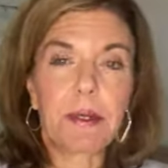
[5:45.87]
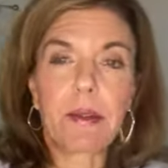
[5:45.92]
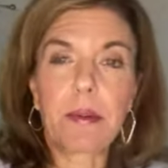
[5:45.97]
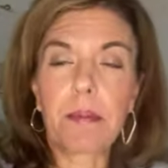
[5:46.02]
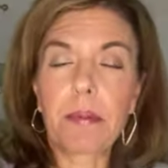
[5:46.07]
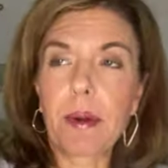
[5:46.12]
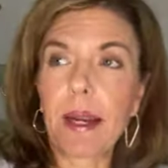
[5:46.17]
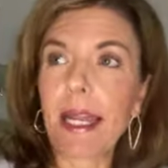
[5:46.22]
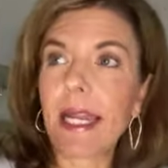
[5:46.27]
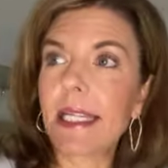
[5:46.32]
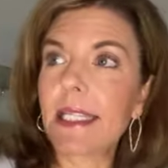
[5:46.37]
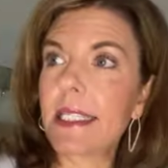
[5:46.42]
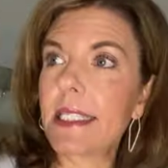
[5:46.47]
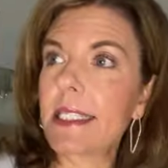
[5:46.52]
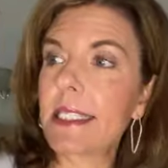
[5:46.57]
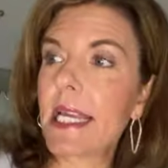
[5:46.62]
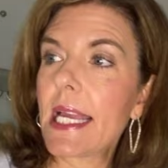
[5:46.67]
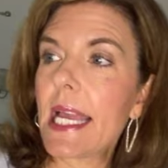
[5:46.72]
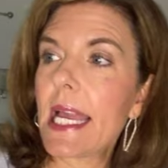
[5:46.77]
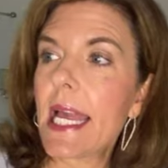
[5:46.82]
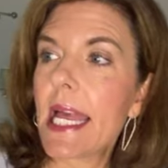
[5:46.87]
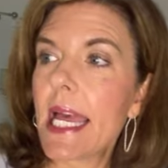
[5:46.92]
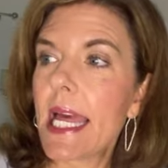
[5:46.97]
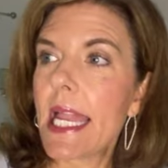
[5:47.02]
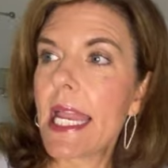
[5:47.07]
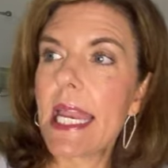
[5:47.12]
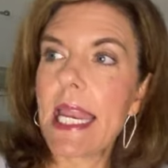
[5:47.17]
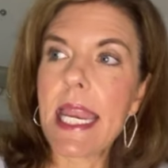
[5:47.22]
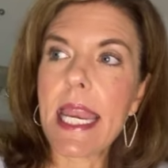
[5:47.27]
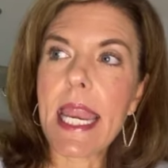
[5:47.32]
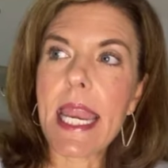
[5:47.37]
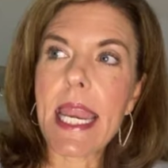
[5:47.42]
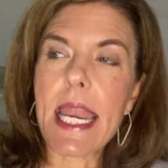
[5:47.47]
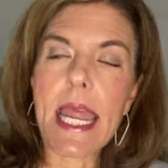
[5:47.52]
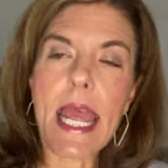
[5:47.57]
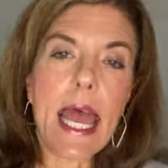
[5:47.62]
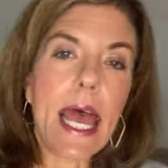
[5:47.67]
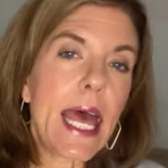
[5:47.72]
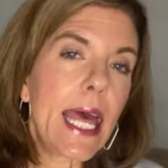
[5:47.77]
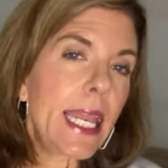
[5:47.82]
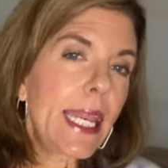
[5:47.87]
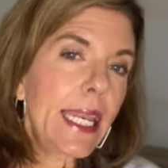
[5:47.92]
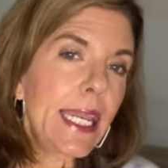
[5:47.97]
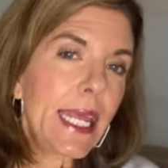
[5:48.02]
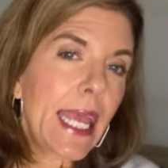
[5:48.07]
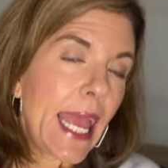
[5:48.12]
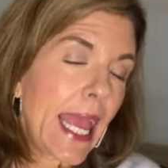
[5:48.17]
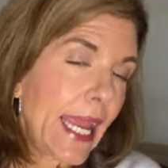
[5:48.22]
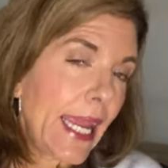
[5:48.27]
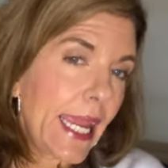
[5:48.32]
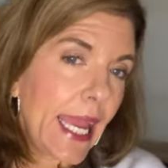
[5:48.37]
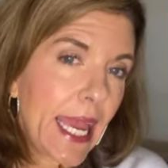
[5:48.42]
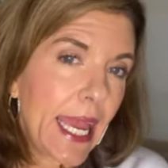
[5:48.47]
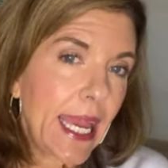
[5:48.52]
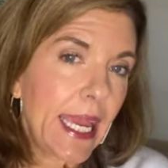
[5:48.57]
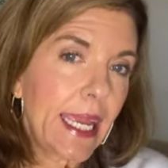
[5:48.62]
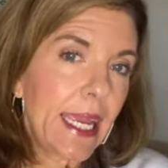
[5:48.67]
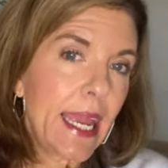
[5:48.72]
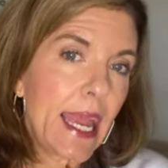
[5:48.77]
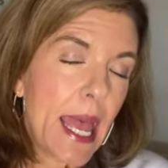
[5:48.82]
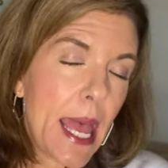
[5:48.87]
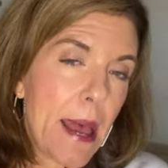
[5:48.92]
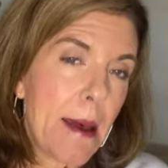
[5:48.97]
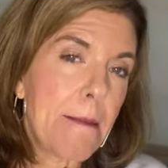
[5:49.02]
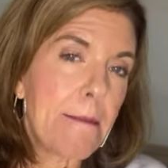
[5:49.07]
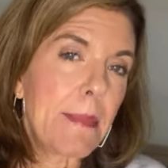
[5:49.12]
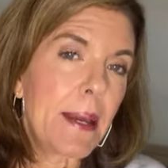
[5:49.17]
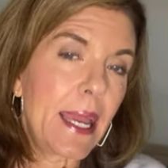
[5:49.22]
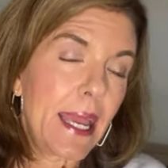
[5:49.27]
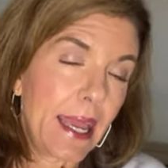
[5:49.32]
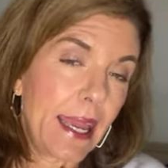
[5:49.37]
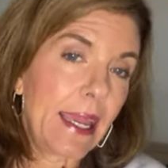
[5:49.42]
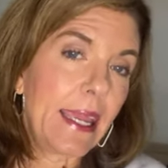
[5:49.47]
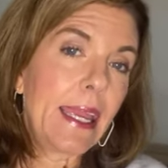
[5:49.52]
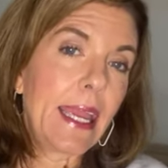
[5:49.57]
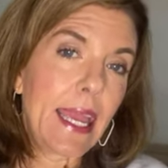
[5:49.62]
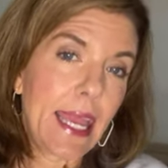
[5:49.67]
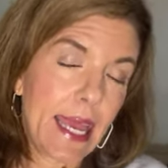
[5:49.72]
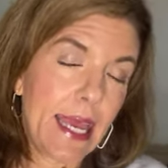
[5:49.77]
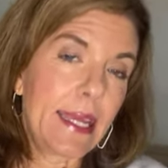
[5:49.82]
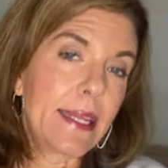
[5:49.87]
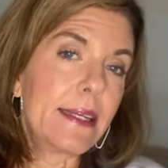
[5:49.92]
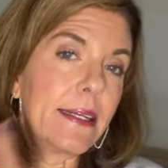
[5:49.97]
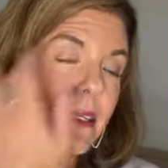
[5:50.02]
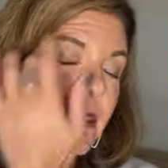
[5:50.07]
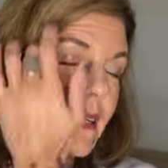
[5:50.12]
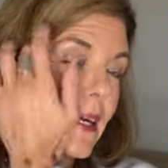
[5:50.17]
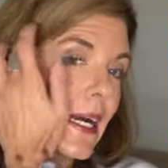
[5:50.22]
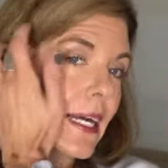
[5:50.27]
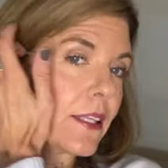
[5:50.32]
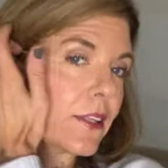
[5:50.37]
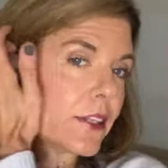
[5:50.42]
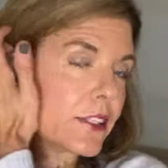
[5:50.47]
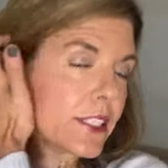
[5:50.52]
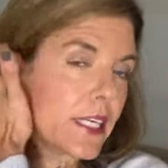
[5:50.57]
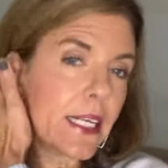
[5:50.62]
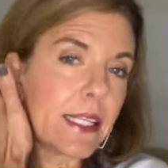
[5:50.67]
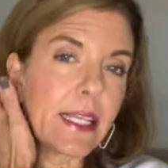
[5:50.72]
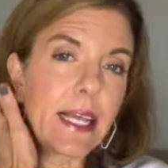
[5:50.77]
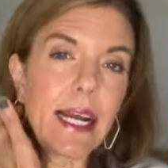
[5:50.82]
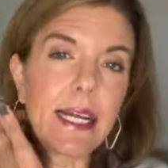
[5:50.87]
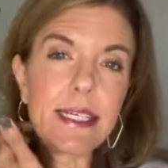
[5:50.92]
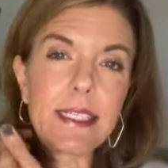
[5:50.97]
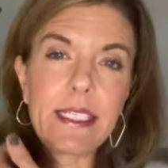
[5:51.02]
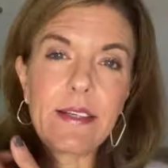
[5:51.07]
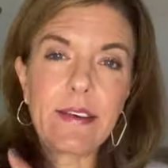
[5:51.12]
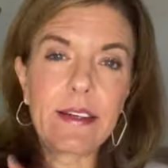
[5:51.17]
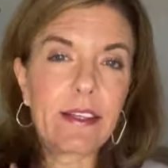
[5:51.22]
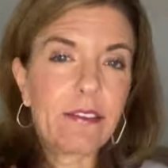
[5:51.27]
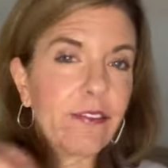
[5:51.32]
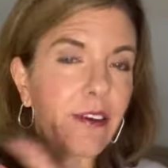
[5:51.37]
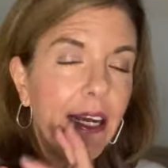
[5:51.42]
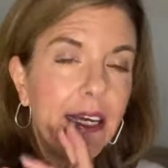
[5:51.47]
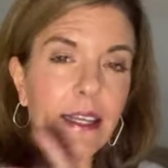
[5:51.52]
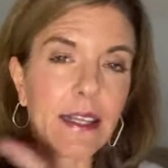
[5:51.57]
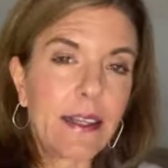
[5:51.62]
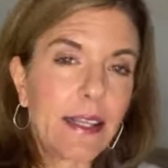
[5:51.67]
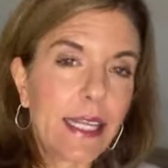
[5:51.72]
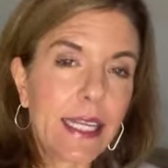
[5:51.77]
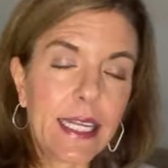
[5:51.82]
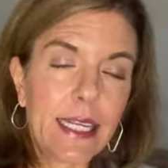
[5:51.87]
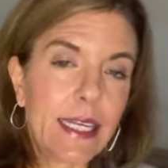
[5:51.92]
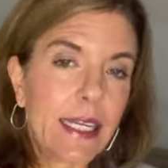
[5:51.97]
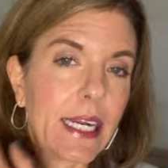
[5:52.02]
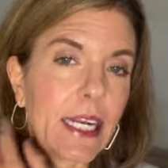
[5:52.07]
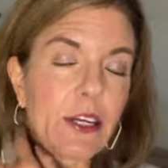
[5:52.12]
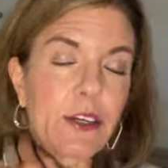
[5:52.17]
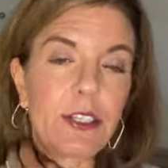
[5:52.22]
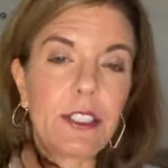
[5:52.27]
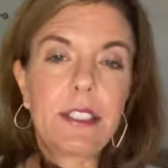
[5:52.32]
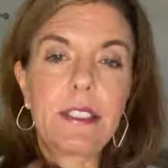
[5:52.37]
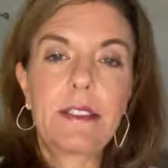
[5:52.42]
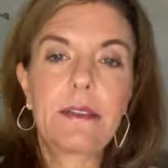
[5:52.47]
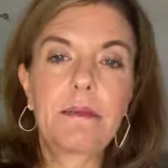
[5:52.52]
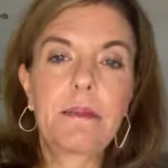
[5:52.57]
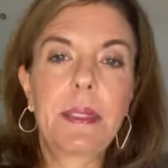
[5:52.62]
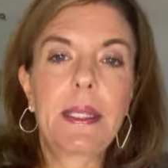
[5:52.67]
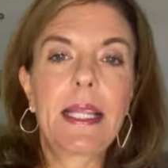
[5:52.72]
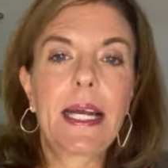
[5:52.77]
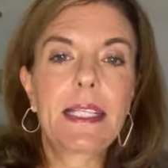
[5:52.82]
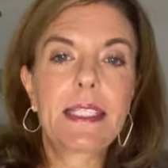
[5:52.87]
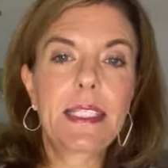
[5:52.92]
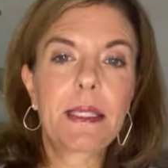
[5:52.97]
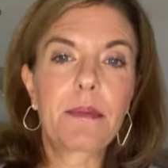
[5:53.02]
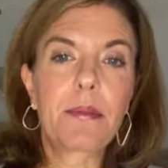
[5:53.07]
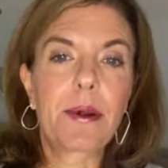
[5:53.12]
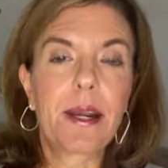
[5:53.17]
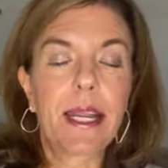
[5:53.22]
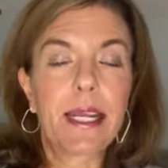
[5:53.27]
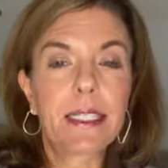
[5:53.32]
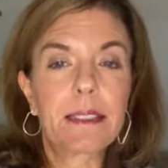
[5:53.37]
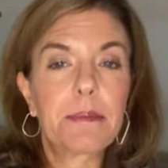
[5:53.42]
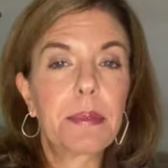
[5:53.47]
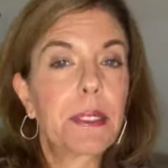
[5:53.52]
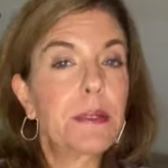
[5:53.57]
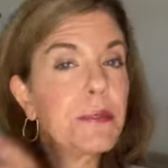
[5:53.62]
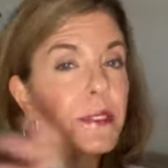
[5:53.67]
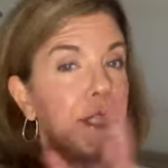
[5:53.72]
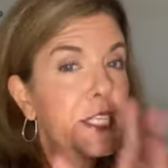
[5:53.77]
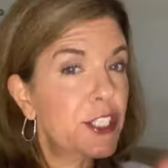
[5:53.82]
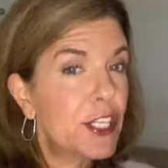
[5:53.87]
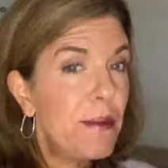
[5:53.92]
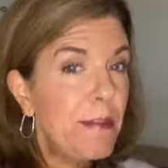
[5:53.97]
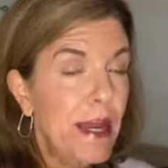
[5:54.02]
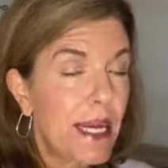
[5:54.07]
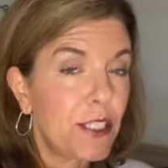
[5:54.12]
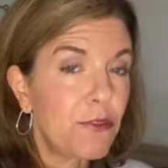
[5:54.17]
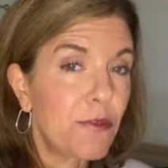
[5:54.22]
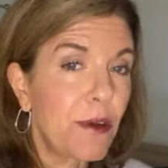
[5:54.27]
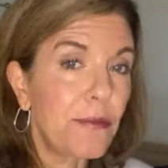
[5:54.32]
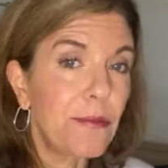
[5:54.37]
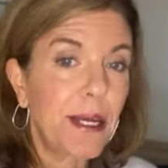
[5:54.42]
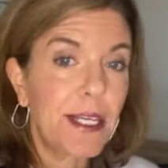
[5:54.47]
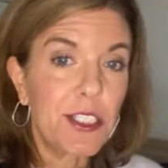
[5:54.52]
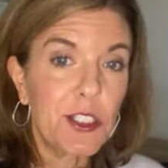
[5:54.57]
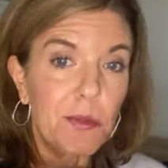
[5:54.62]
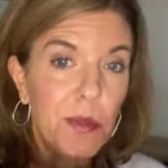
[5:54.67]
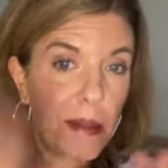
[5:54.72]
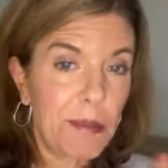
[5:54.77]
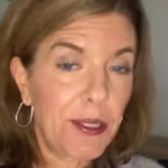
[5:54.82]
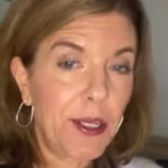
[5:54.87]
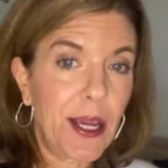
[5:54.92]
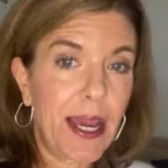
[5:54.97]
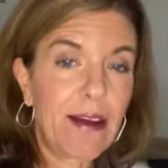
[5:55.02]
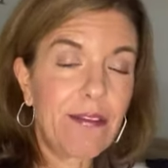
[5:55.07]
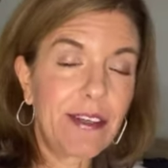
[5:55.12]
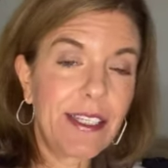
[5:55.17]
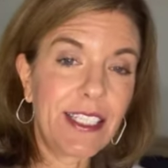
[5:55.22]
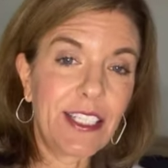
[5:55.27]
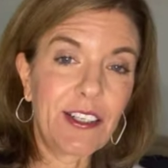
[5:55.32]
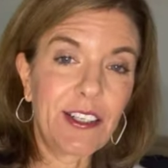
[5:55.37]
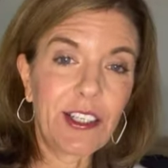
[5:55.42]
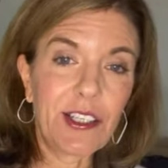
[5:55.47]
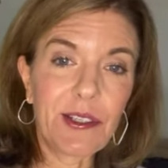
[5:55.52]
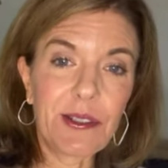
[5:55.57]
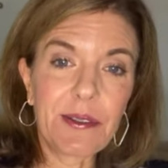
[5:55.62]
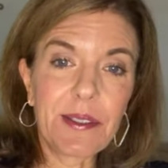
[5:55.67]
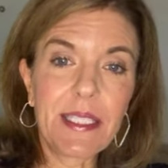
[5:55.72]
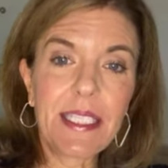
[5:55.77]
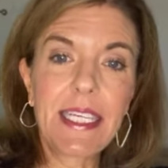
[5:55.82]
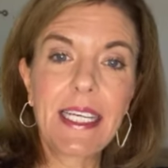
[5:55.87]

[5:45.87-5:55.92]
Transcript: The brand is N A A M A N. I looked online to see if I could find a link, and I couldn't. But that's the brand. But it was TJ Maxx Runway, so maybe you have it near you.